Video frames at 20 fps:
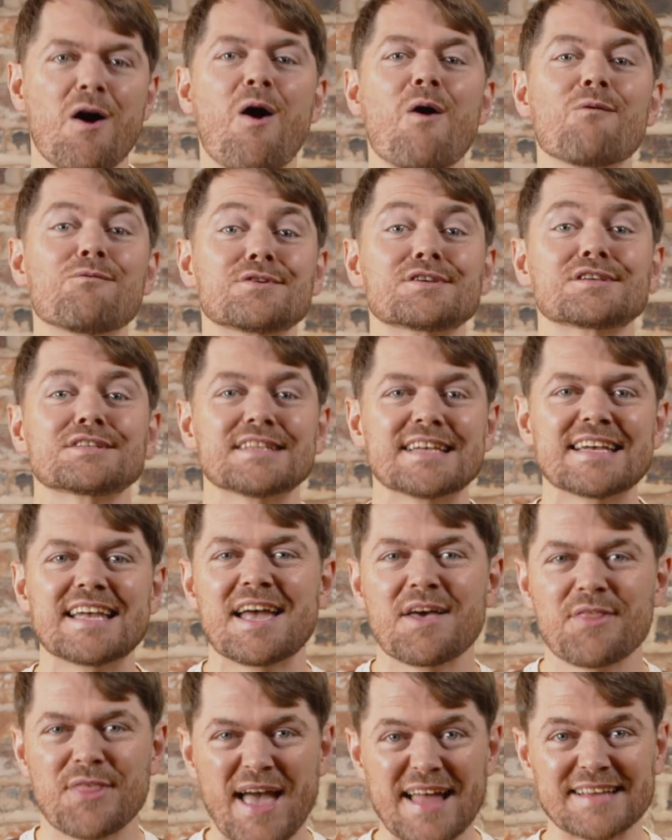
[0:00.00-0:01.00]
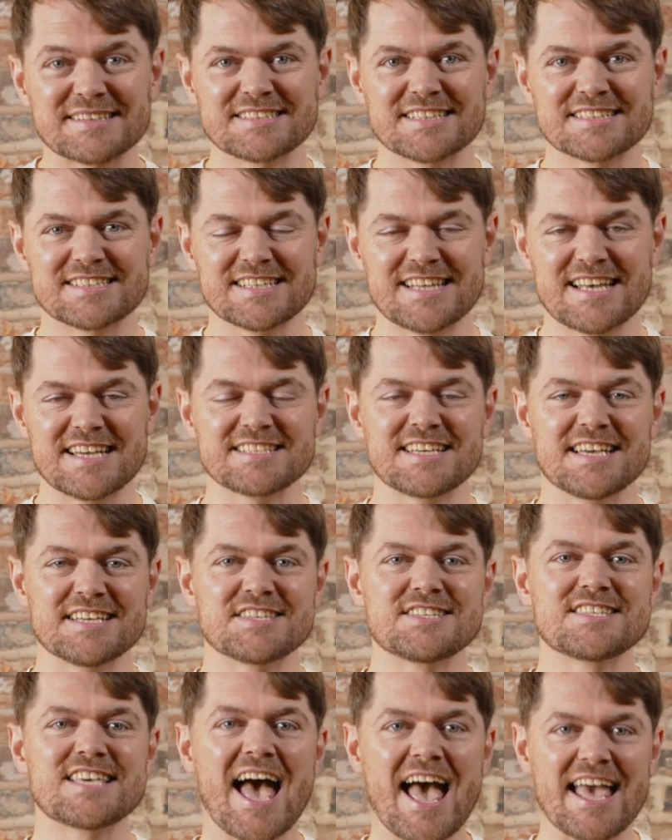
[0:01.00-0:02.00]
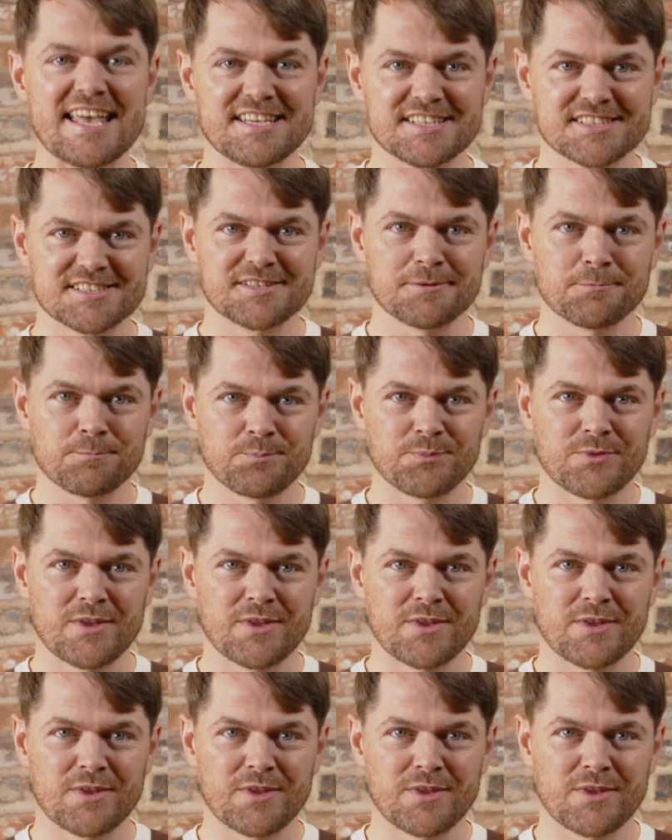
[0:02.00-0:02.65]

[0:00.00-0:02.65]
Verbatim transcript: Obviously, the answer to this is taste.